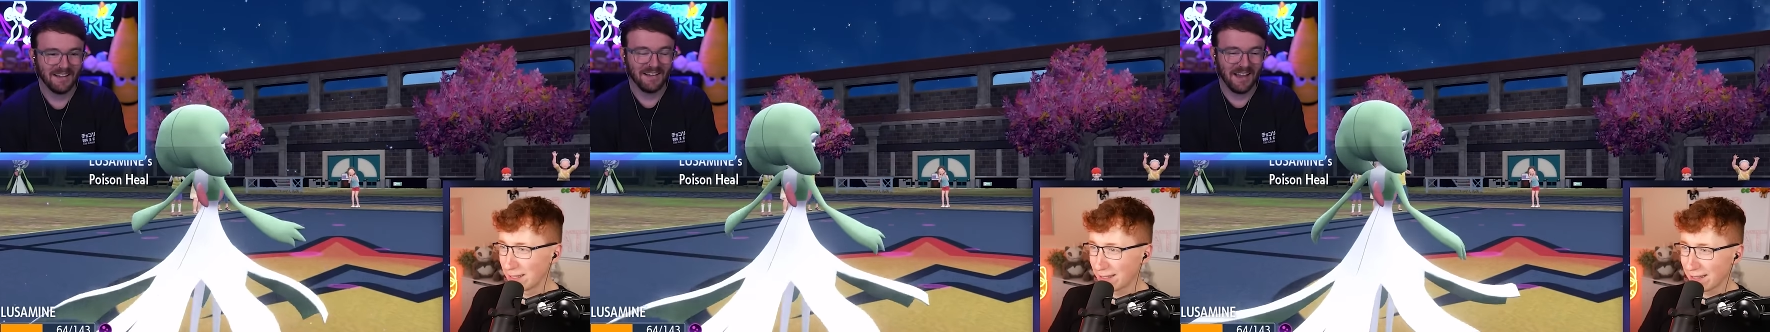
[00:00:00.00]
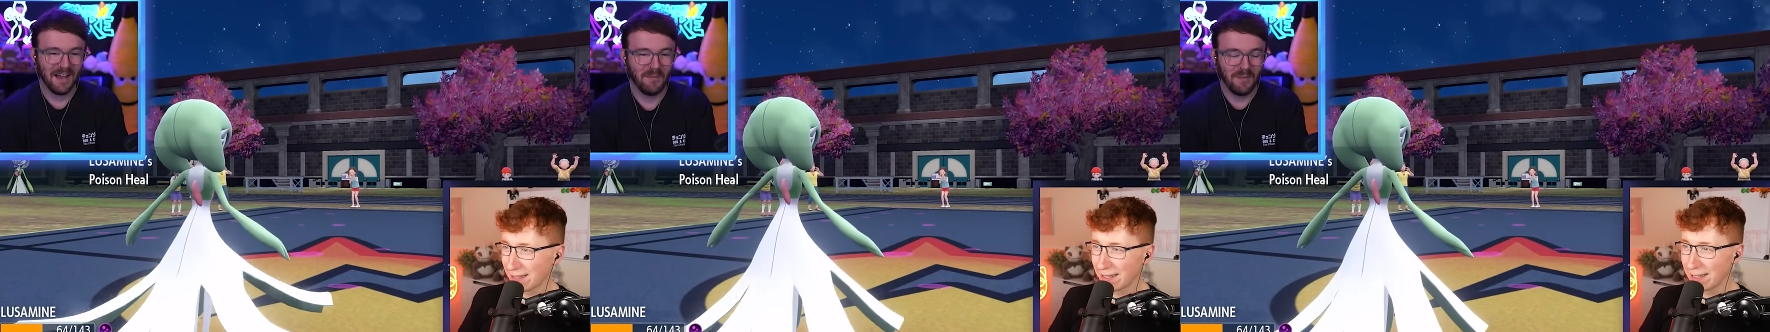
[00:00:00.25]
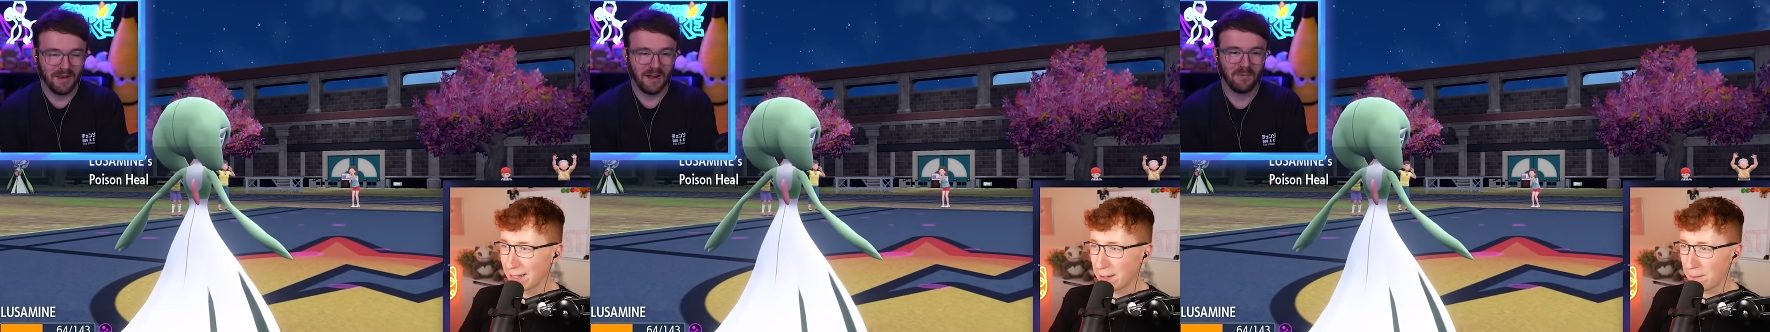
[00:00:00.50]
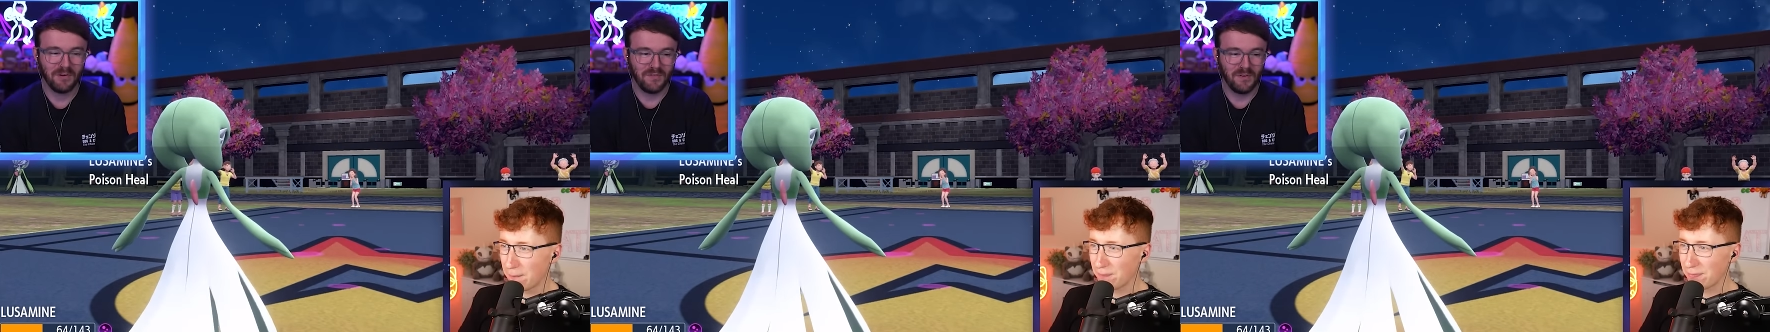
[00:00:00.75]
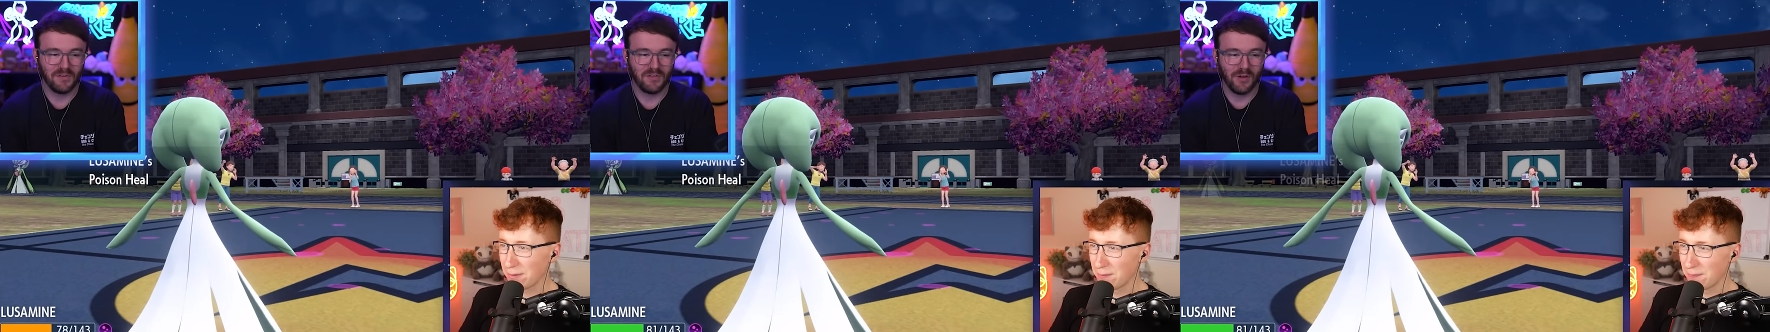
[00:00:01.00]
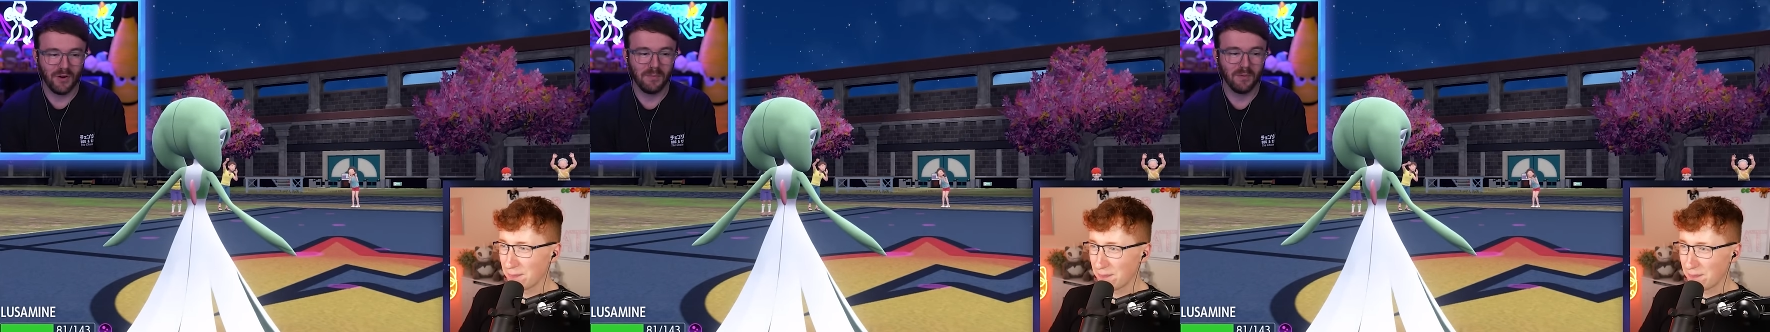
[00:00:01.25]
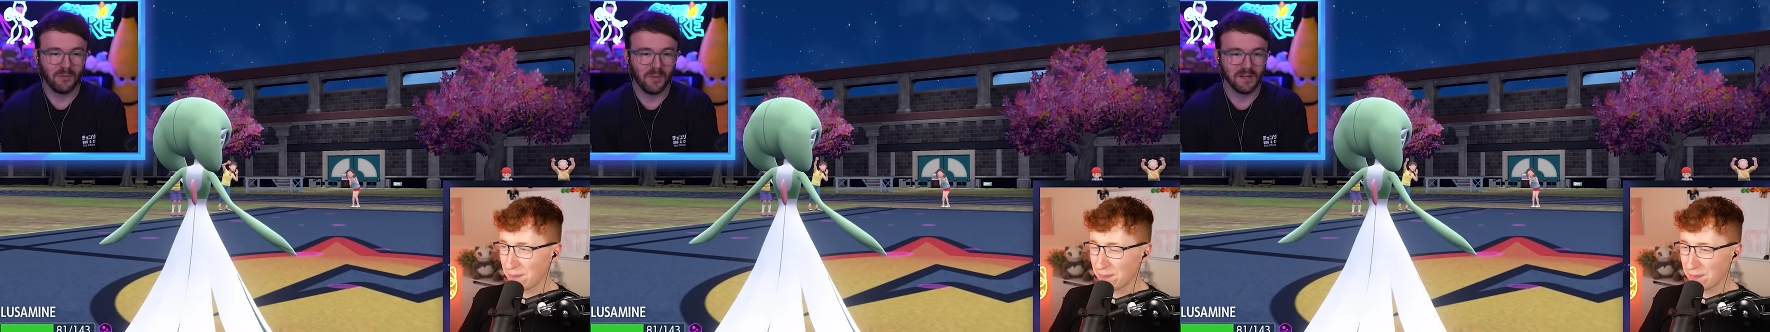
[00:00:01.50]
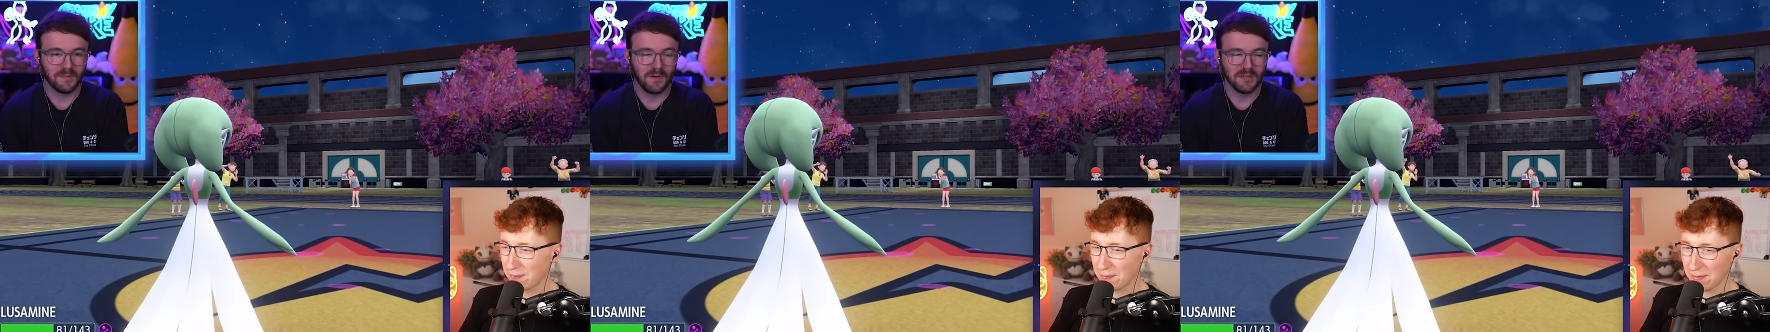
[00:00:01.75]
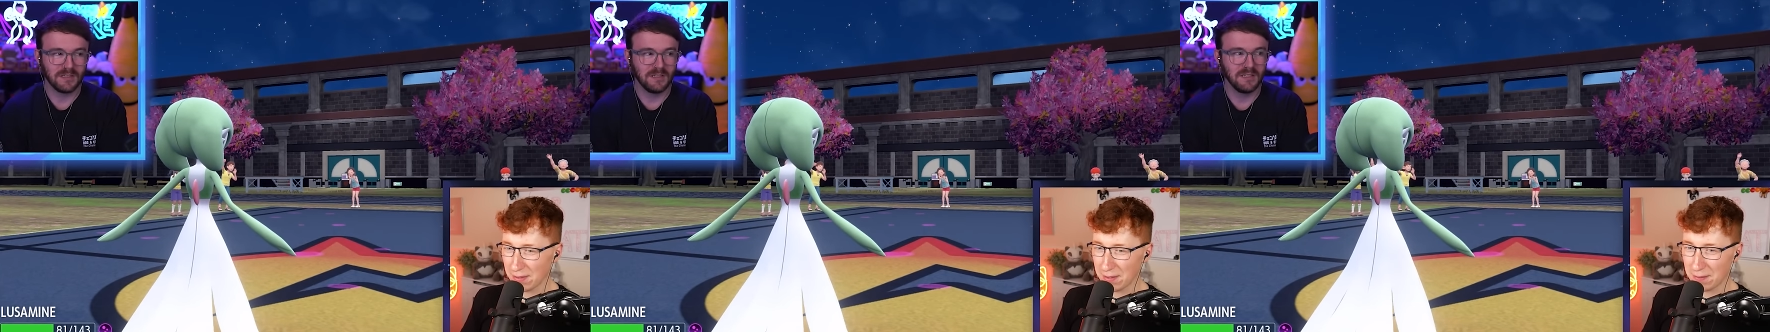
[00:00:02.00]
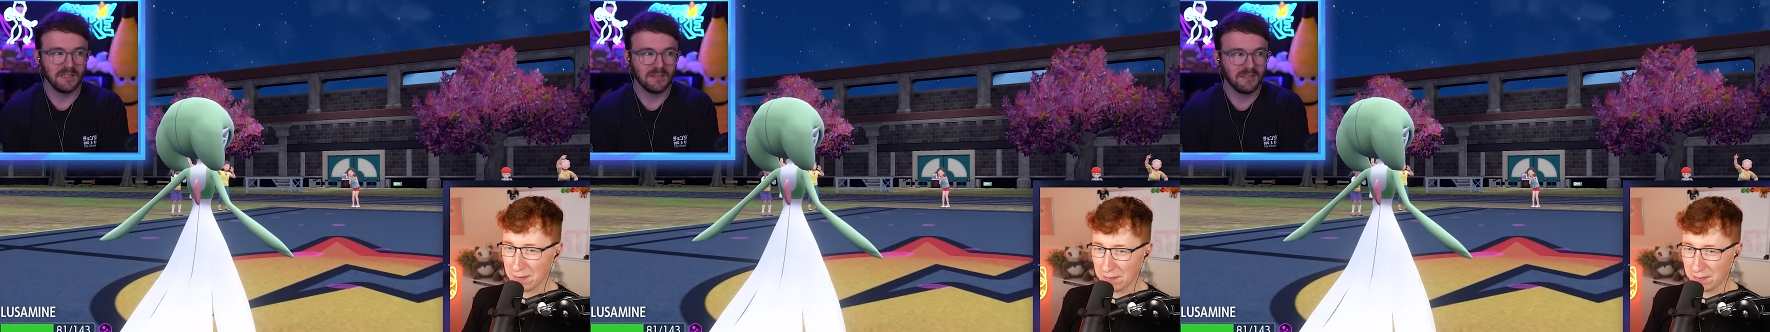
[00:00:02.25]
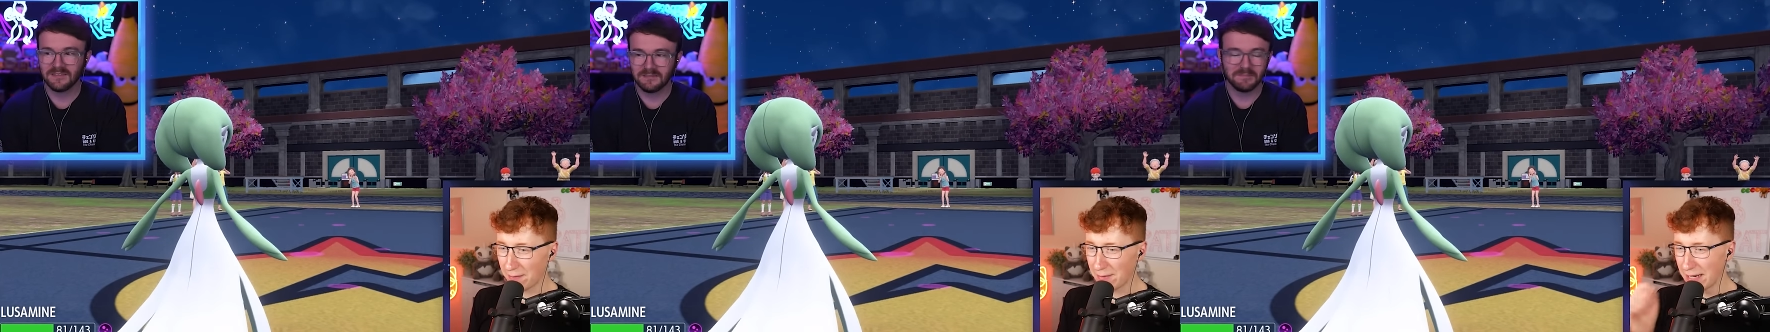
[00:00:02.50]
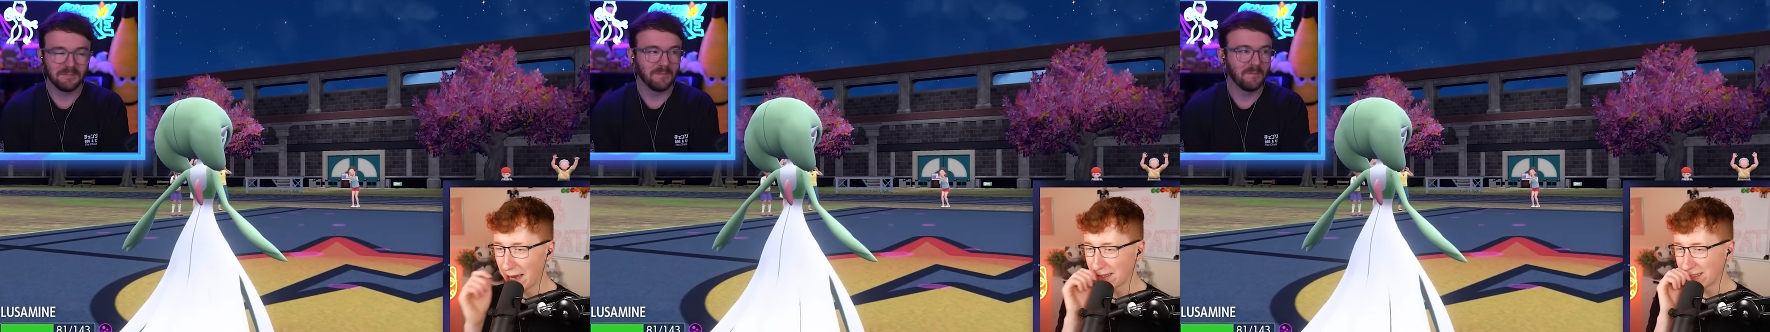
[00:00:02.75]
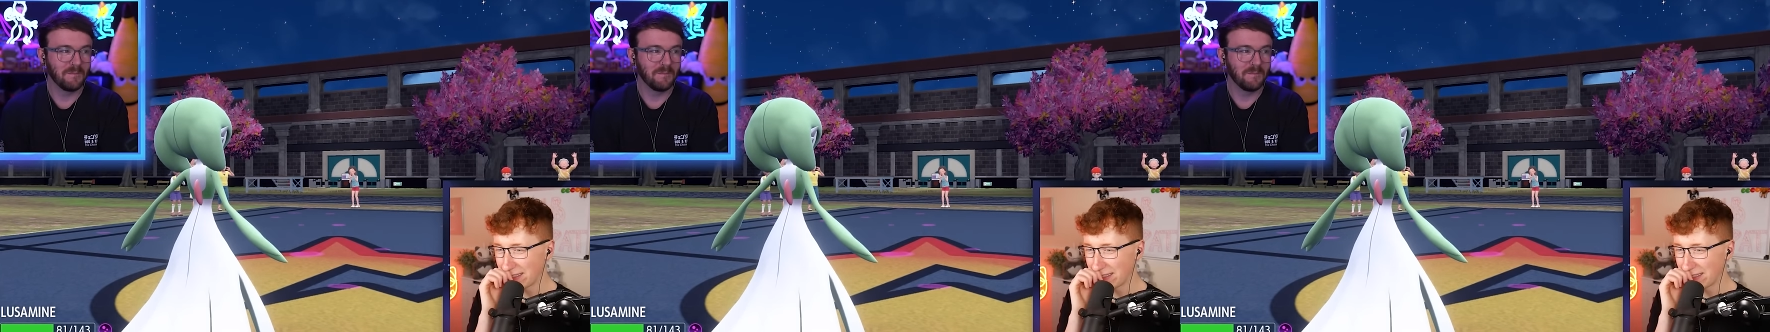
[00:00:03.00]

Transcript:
Speaker 1: Yeah, I mean, I would have used Thunderbolt twice, personally. I mean, I,